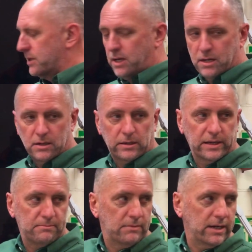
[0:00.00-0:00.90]
Again,
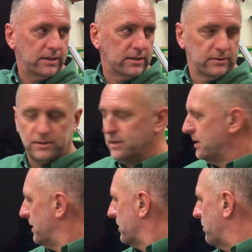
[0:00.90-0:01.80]
Glenn made
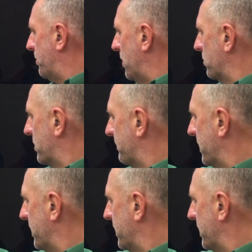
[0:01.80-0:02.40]
the bulk of